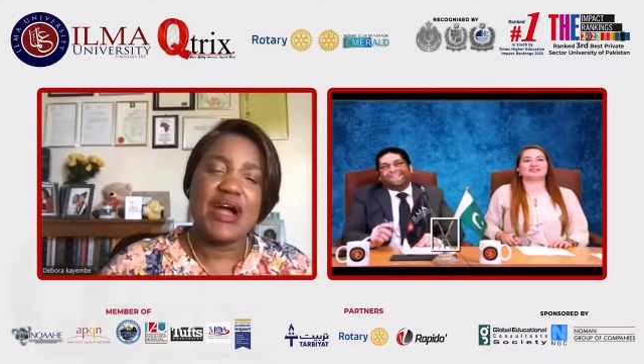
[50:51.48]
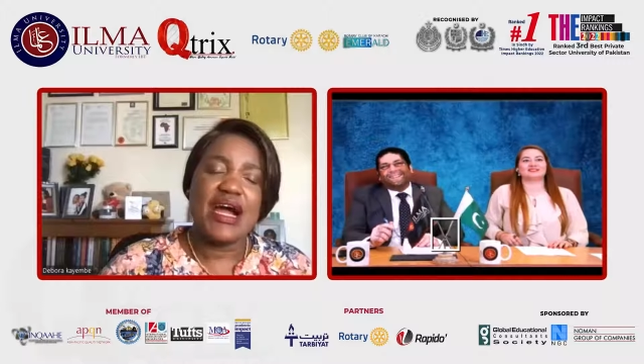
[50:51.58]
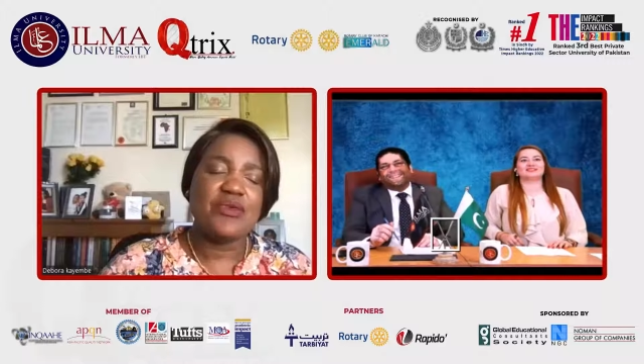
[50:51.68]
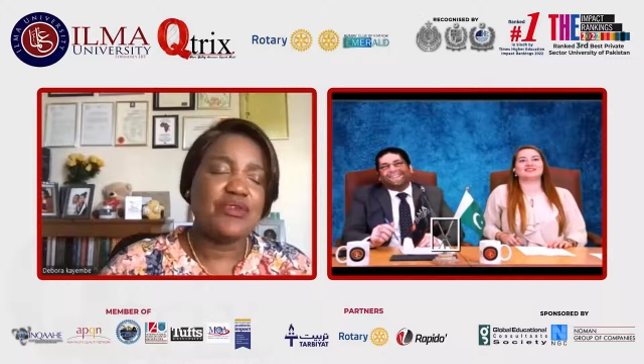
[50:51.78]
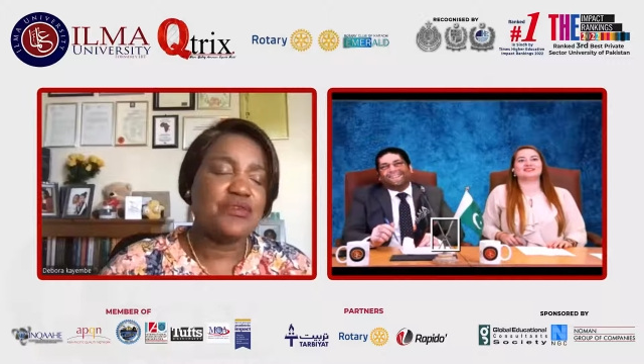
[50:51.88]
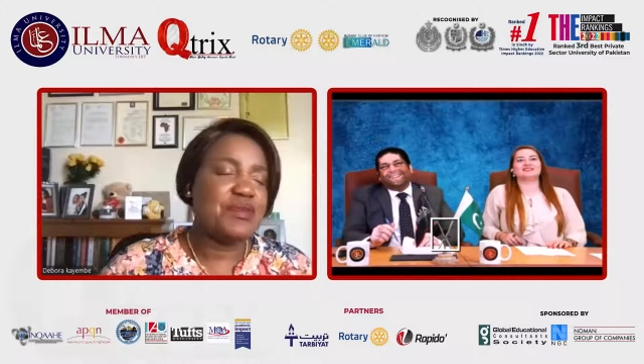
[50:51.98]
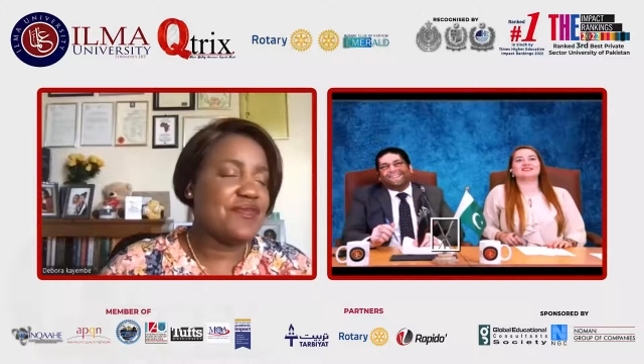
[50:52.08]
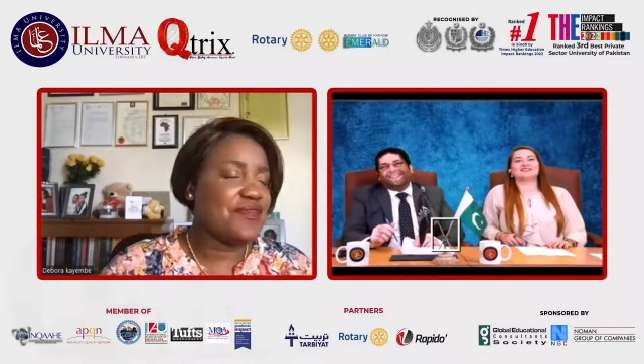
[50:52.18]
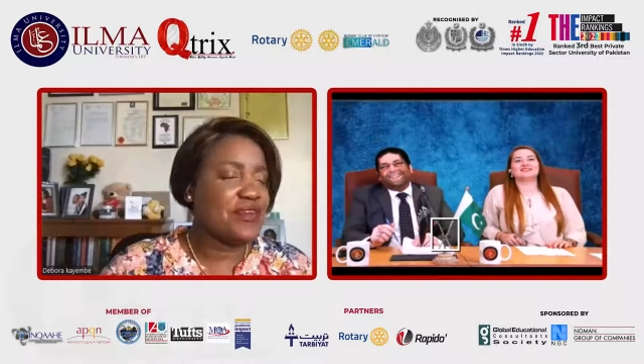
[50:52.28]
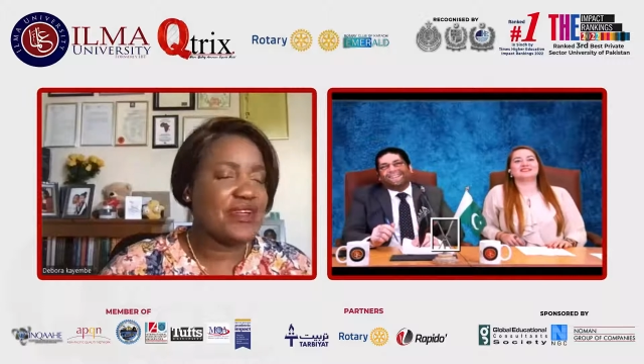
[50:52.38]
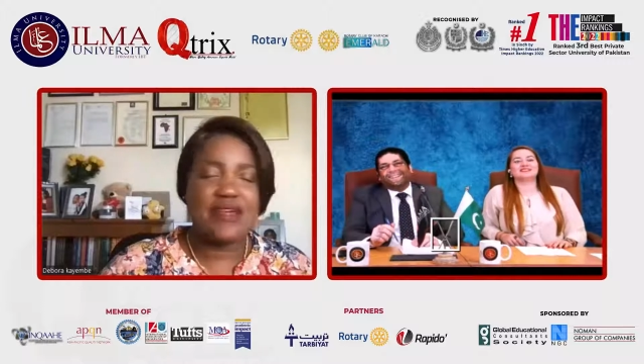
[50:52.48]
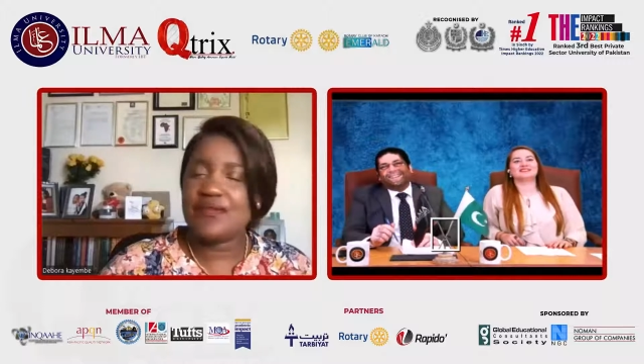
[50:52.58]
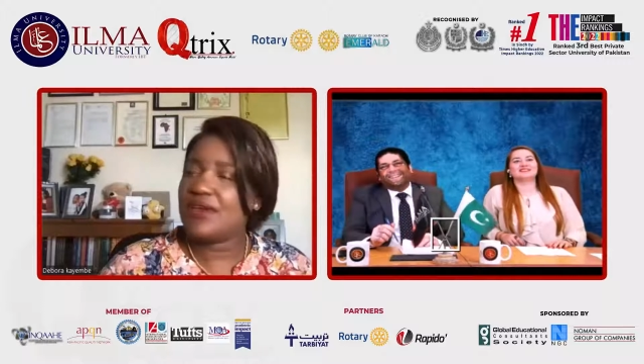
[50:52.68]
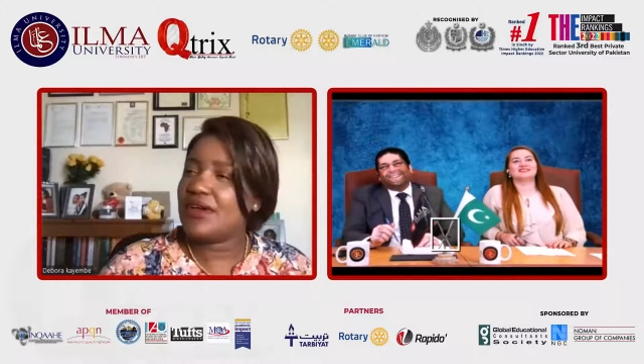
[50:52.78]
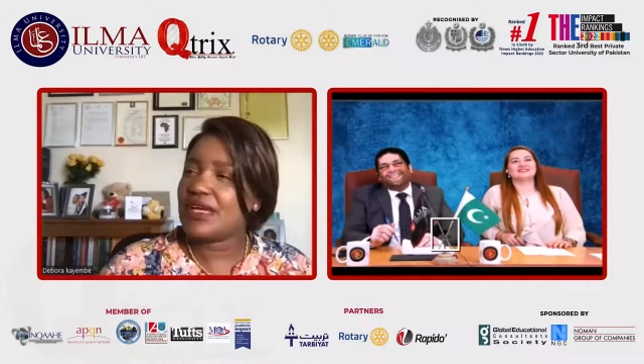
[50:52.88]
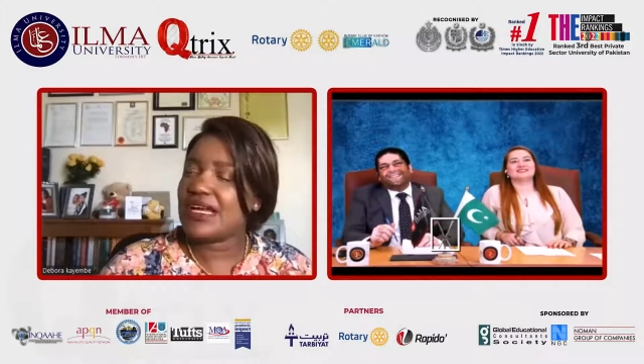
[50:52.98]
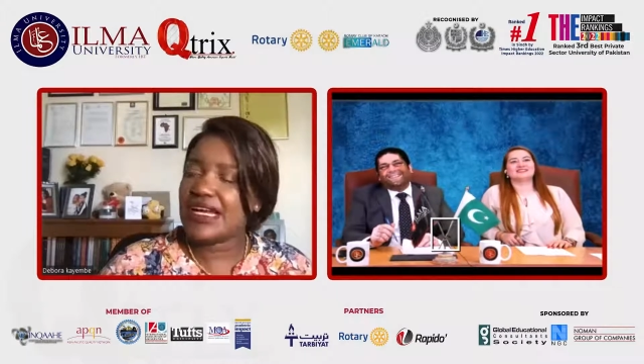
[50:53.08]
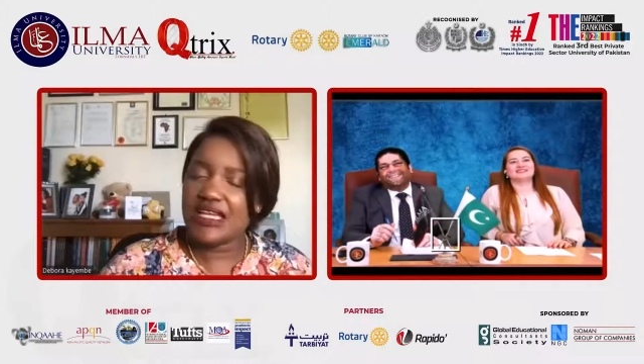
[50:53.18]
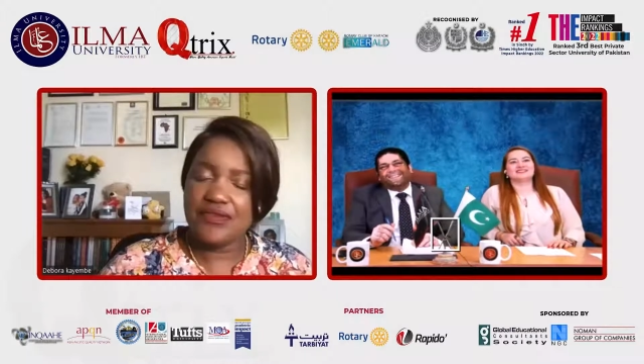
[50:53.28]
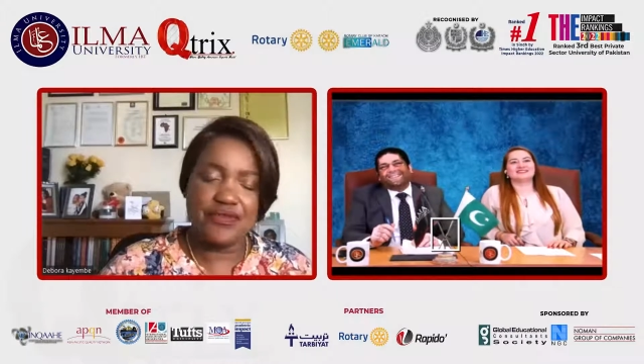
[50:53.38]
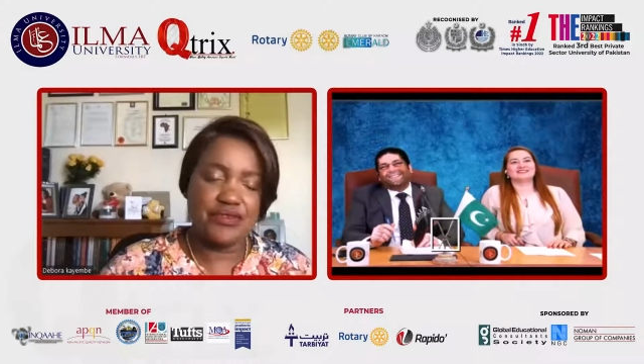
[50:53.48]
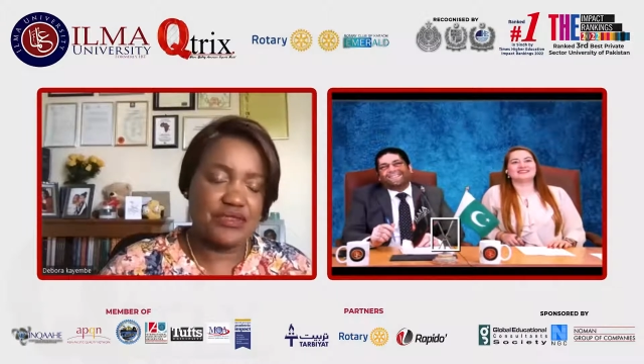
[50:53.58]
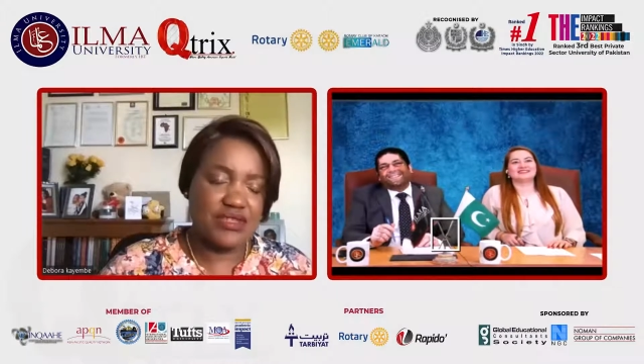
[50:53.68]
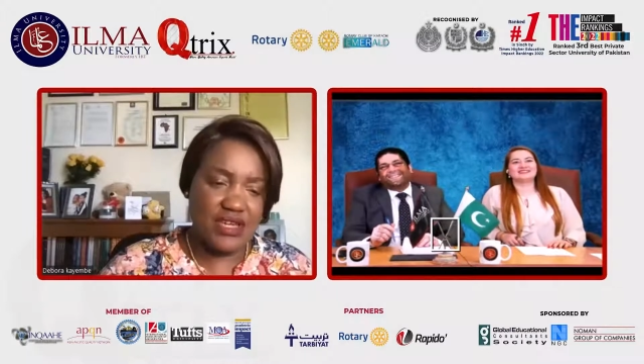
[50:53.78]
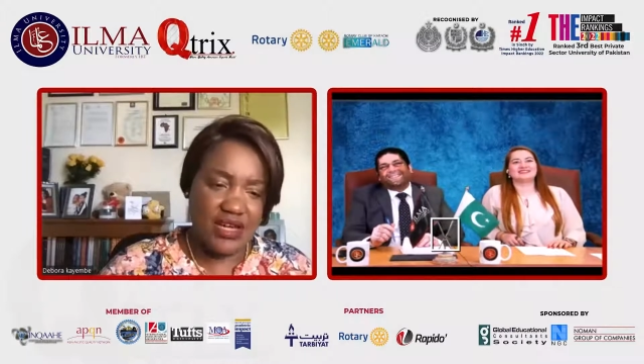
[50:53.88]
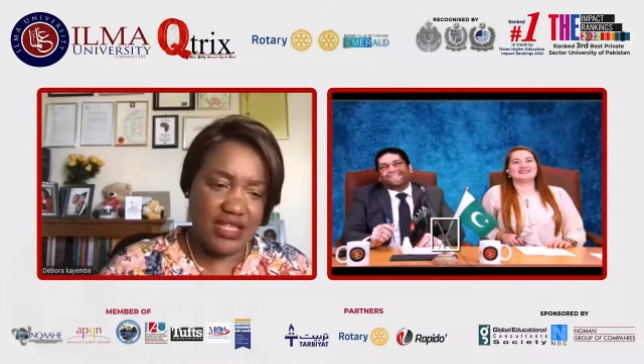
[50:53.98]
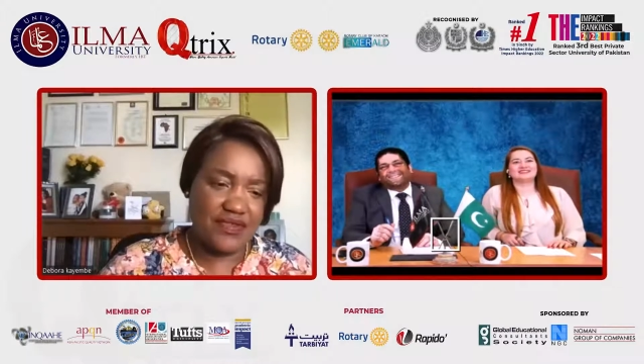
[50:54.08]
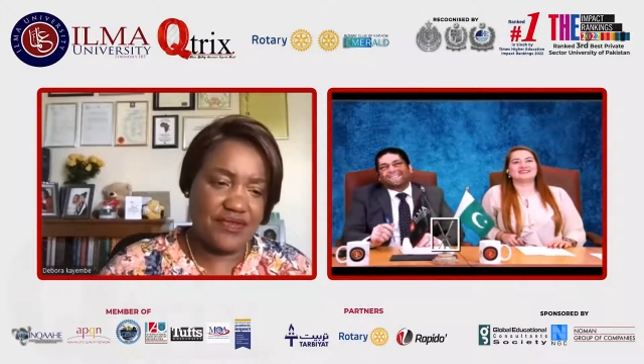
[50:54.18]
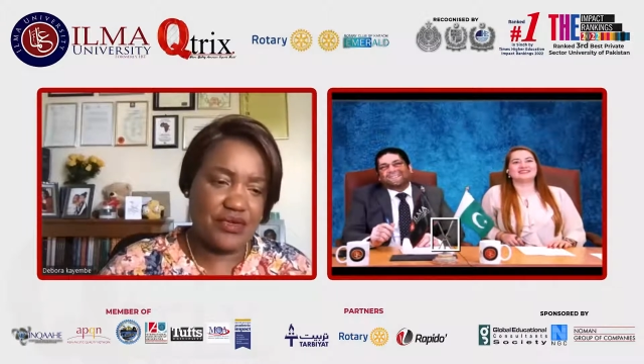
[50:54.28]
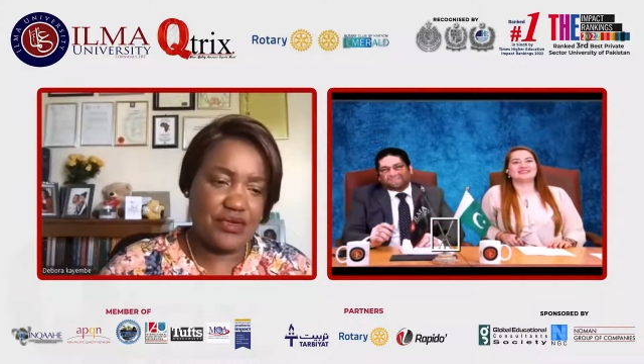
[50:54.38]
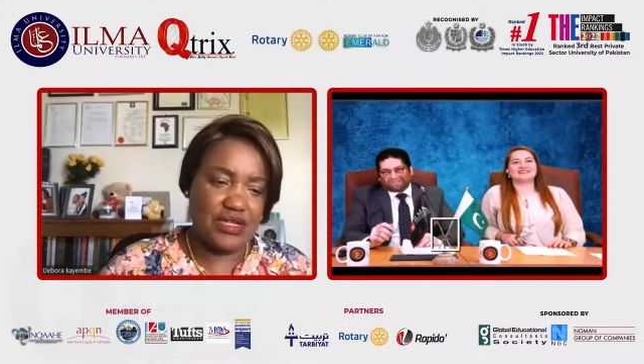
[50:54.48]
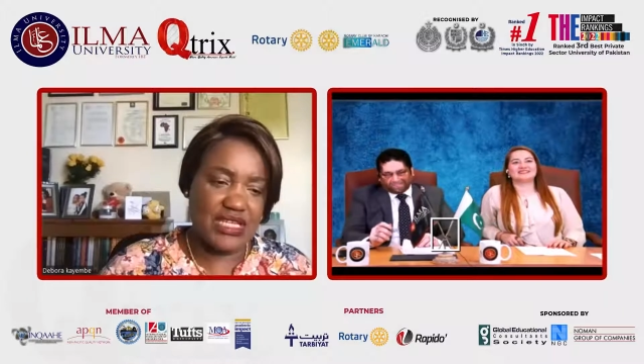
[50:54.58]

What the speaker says: will be forever grateful to God for